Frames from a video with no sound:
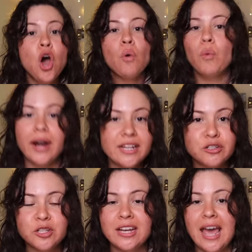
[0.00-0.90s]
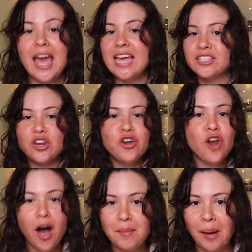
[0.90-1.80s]
What I do today is
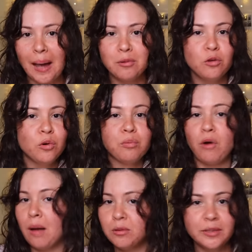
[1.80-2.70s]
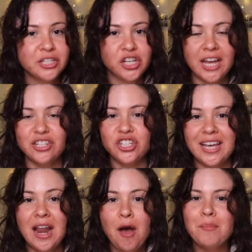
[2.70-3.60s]
not viable, we'll probably change it,